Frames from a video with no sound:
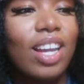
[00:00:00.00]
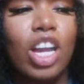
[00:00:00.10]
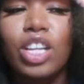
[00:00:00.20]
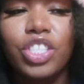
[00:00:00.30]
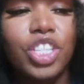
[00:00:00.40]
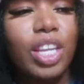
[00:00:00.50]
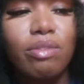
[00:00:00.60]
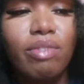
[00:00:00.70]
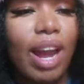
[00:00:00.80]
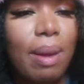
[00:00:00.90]
a
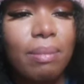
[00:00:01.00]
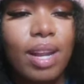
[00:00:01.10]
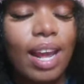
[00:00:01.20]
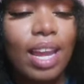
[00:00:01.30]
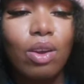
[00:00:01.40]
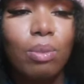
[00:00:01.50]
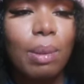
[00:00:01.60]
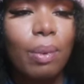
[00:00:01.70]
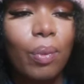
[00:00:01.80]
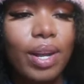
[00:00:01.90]
chicken wrap that I can't
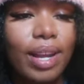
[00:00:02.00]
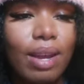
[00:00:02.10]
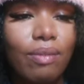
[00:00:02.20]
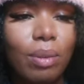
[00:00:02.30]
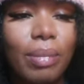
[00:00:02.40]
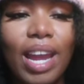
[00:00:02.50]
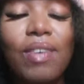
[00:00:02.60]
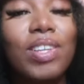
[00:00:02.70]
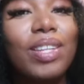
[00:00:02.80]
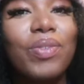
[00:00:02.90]
remember where it came from, but
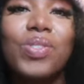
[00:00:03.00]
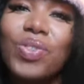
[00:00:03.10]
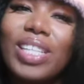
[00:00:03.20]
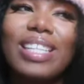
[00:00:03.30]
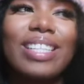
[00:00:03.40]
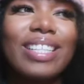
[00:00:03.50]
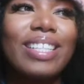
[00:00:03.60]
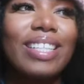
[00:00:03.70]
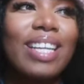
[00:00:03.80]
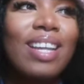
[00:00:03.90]
everything was really
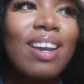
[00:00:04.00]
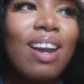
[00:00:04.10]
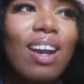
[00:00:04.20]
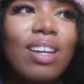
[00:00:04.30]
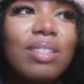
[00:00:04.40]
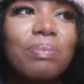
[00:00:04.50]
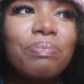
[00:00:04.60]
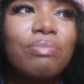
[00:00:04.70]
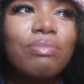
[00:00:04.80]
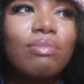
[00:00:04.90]
good.
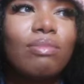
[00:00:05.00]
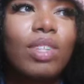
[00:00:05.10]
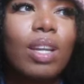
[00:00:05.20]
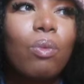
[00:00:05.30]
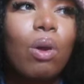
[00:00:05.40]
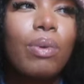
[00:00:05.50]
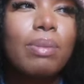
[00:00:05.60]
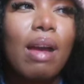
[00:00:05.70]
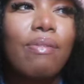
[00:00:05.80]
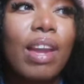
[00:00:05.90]
What was
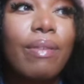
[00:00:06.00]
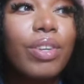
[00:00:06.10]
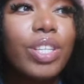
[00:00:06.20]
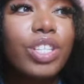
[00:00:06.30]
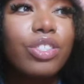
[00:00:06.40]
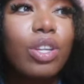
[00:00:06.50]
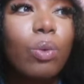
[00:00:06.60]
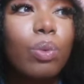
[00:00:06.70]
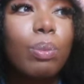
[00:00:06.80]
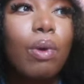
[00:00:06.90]
my favorite dish though
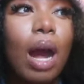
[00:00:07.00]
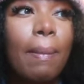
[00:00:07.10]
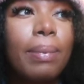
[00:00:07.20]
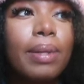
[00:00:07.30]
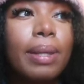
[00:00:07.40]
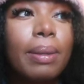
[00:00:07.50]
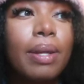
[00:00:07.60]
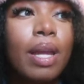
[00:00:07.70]
would probably